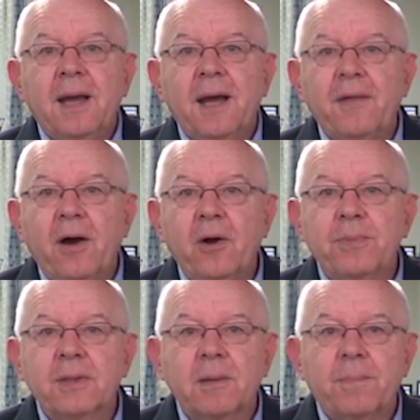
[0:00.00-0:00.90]
and the
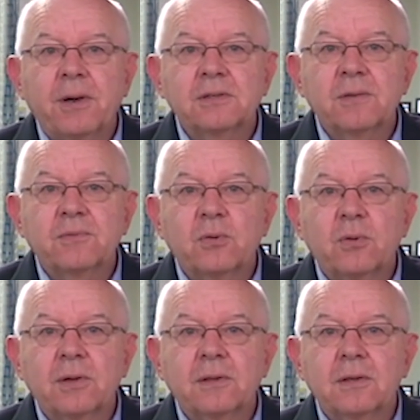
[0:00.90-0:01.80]
hope that the positive
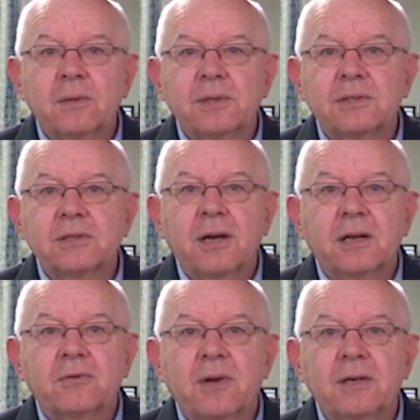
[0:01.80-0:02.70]
talk in the
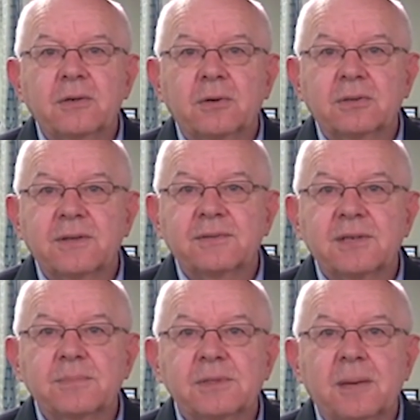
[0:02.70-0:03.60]
US-China trade talks have
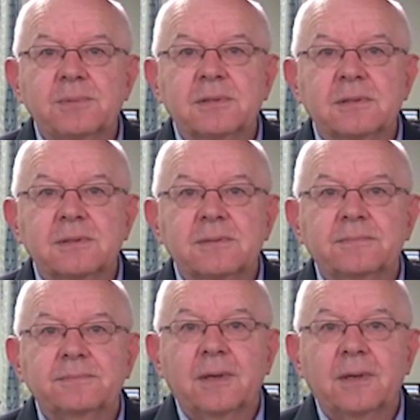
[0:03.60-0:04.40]
some substance.